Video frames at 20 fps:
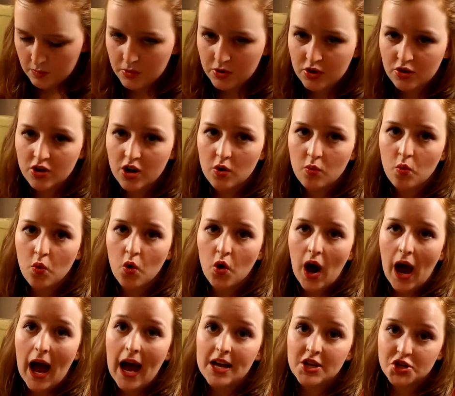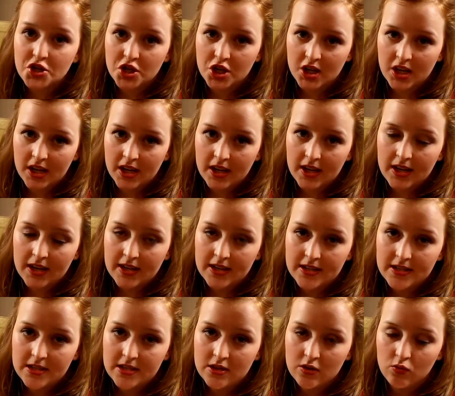But you know what, actually
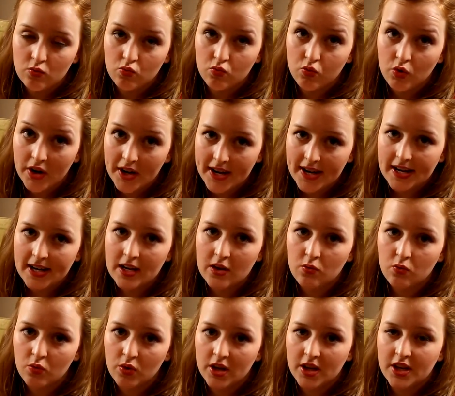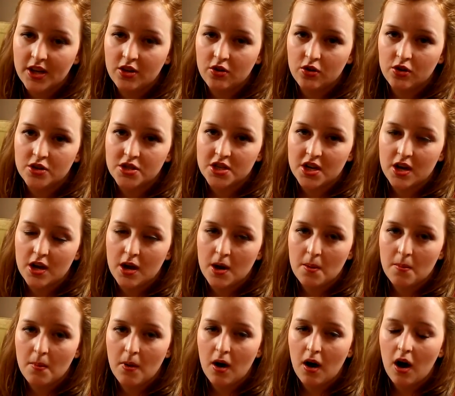it's really, really good.
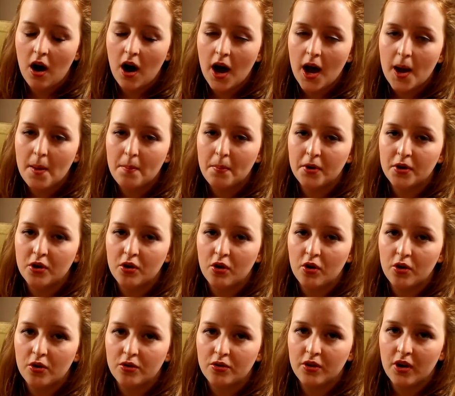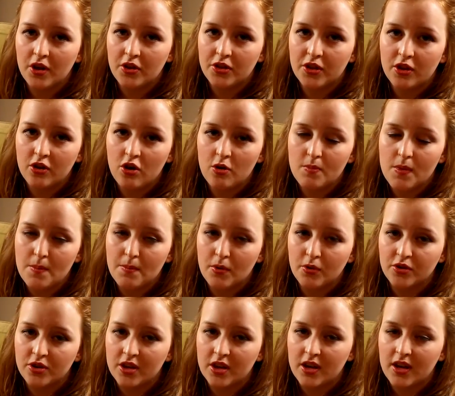I put it on, I think, on my
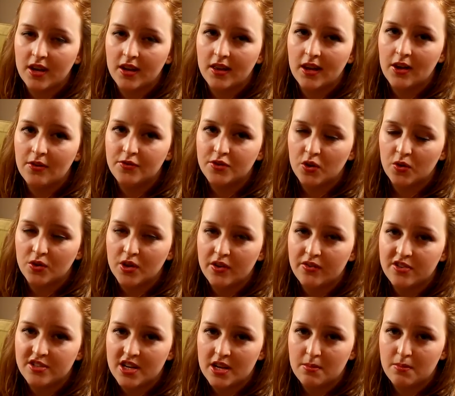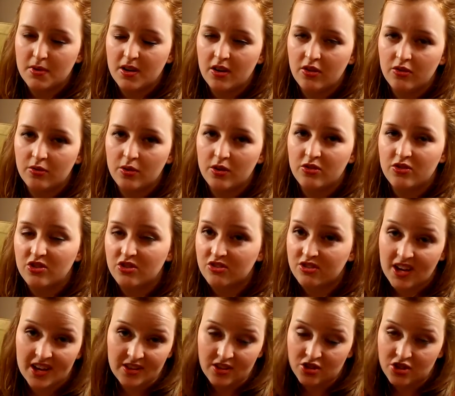body and left it on there for 10 minutes and just
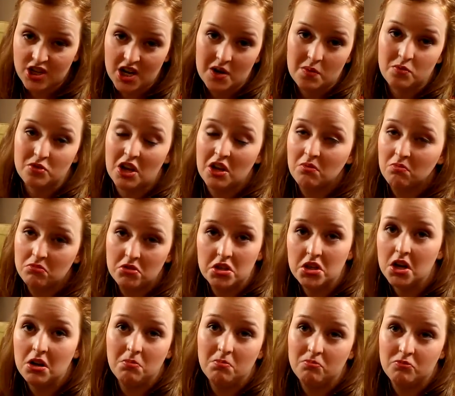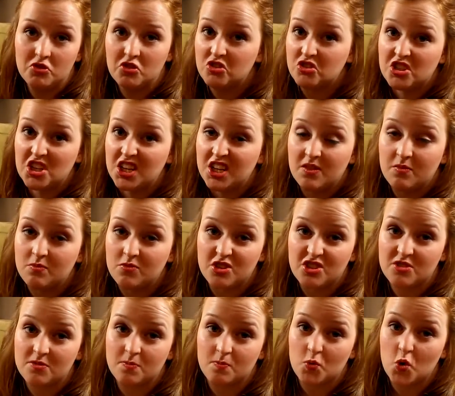sat in the shower and was like, you know, just chilling,
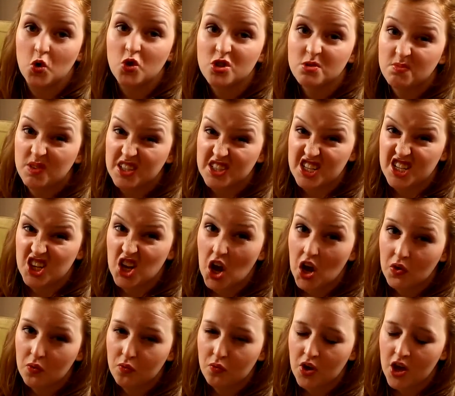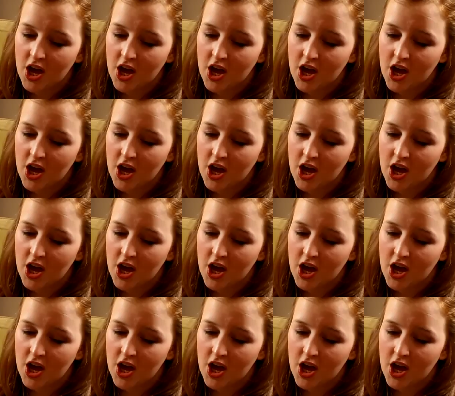just contemplating life.